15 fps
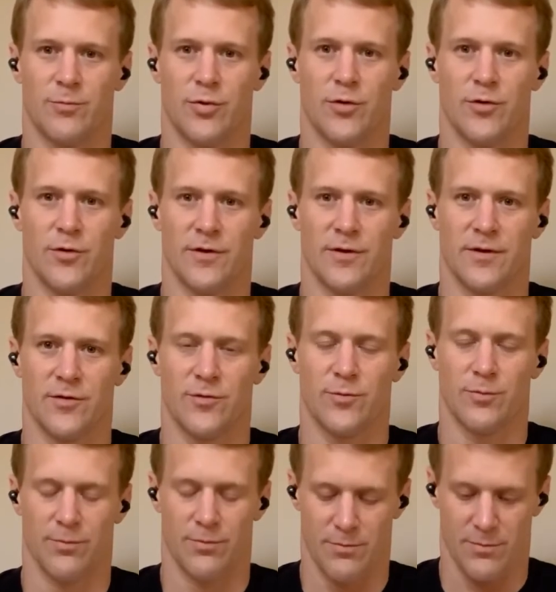pulling those
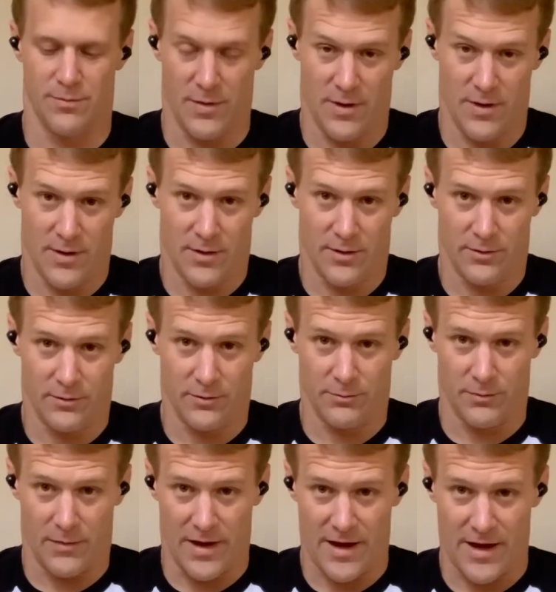
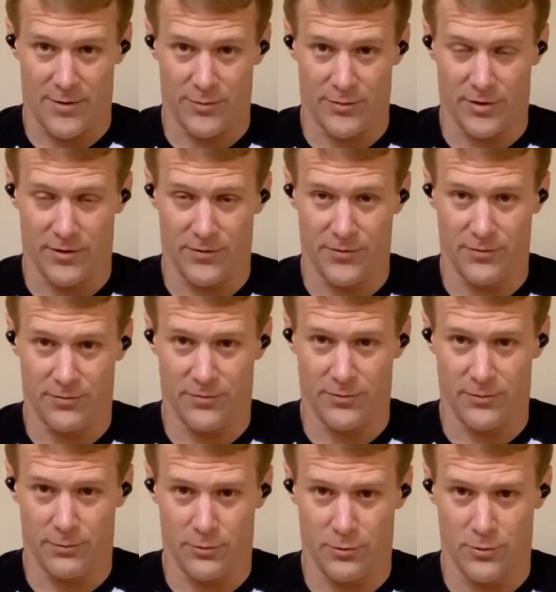abs off the
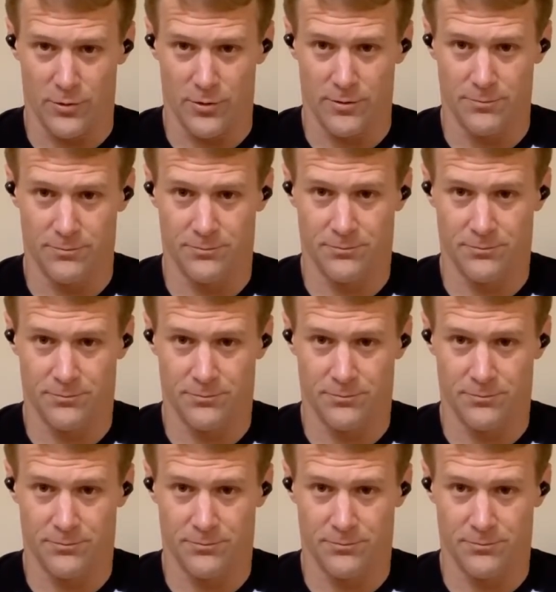floor.